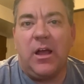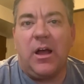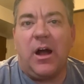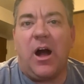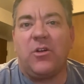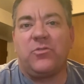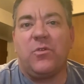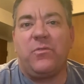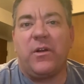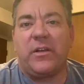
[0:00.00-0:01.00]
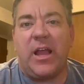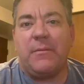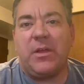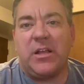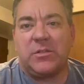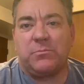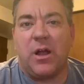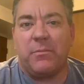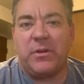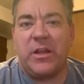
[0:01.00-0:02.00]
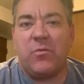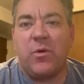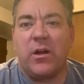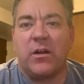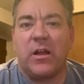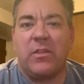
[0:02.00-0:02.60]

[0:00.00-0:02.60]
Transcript: Also, fair game is property where